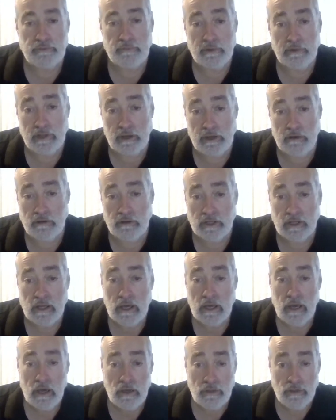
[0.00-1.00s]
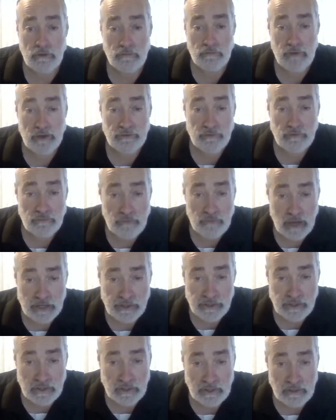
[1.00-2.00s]
Similarly, the
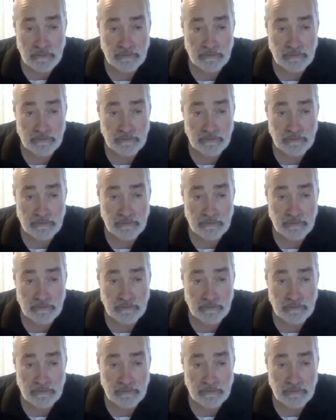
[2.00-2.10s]
resurrection,